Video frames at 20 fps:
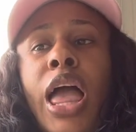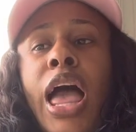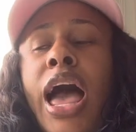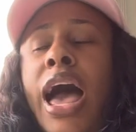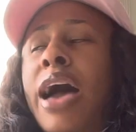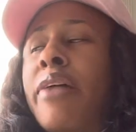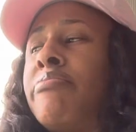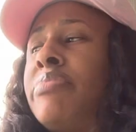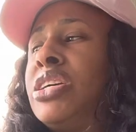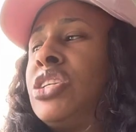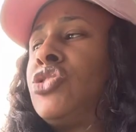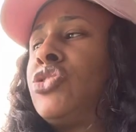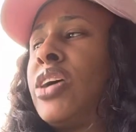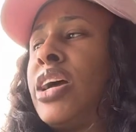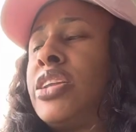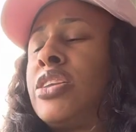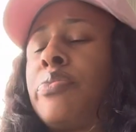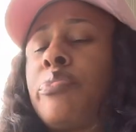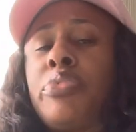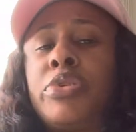I've been
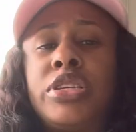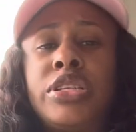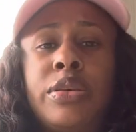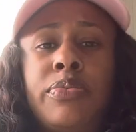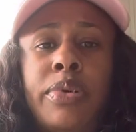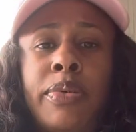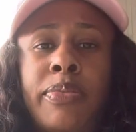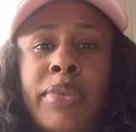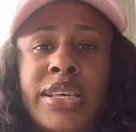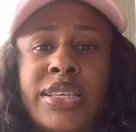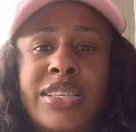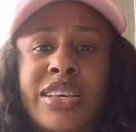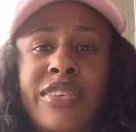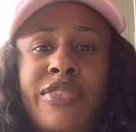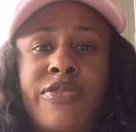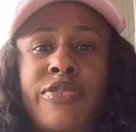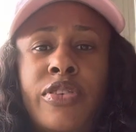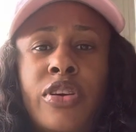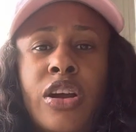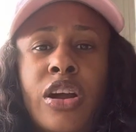trying to principle
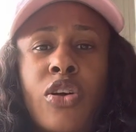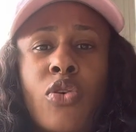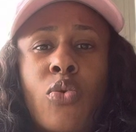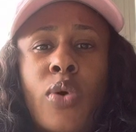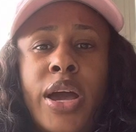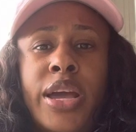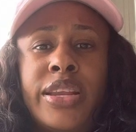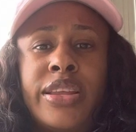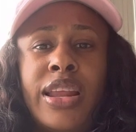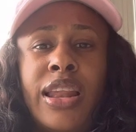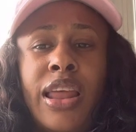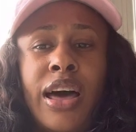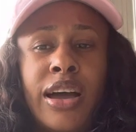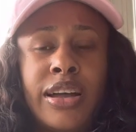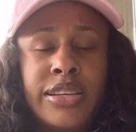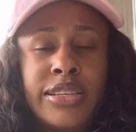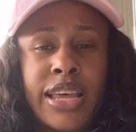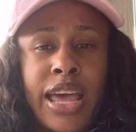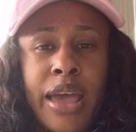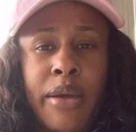myself for quite a
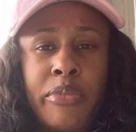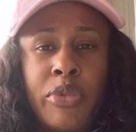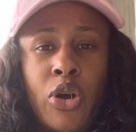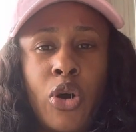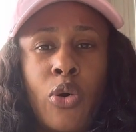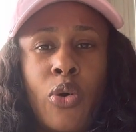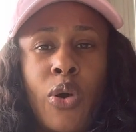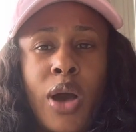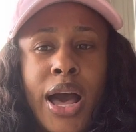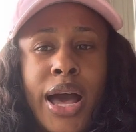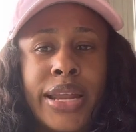long time now,